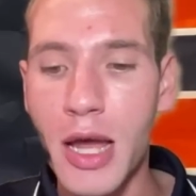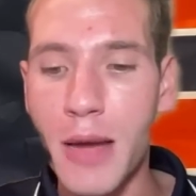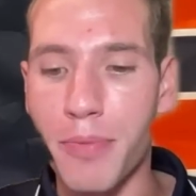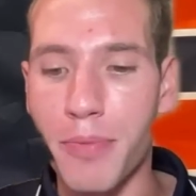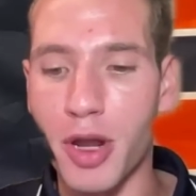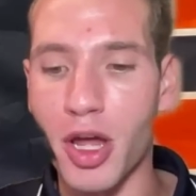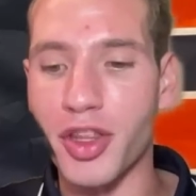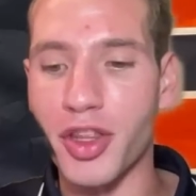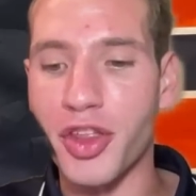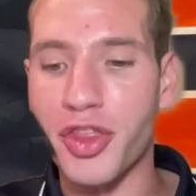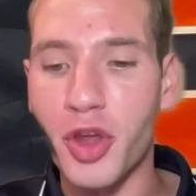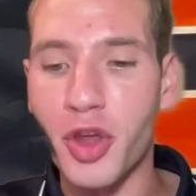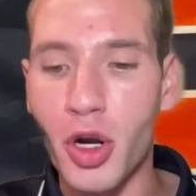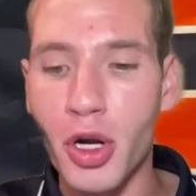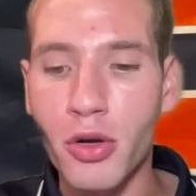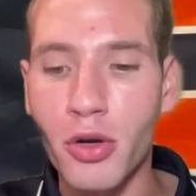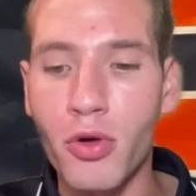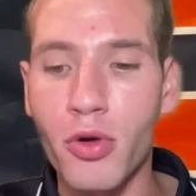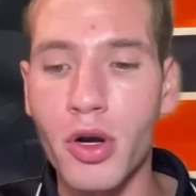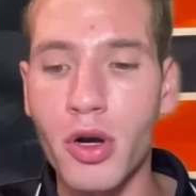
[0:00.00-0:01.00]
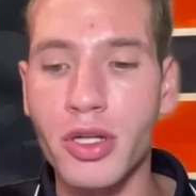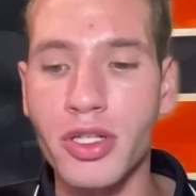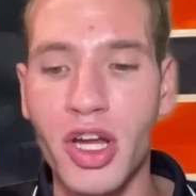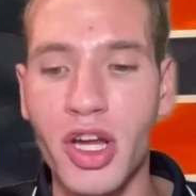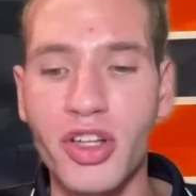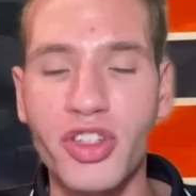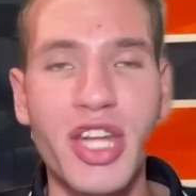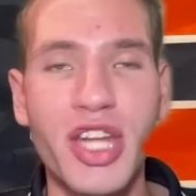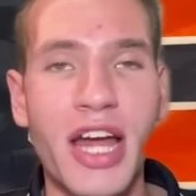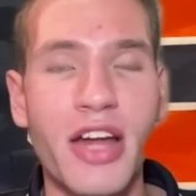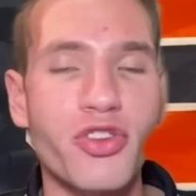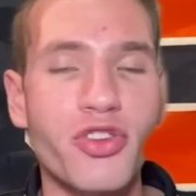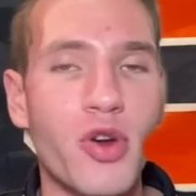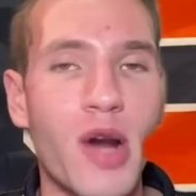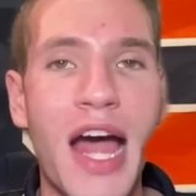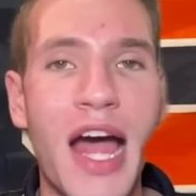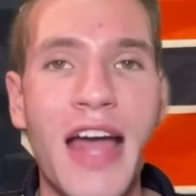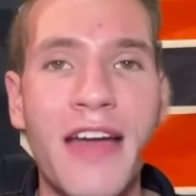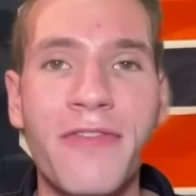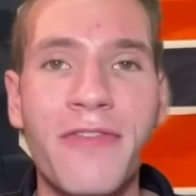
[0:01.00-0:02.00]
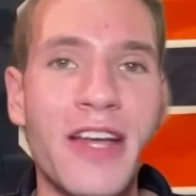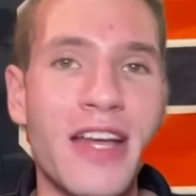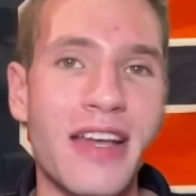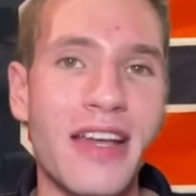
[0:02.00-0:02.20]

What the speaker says: But on the third quarter touchdown drive,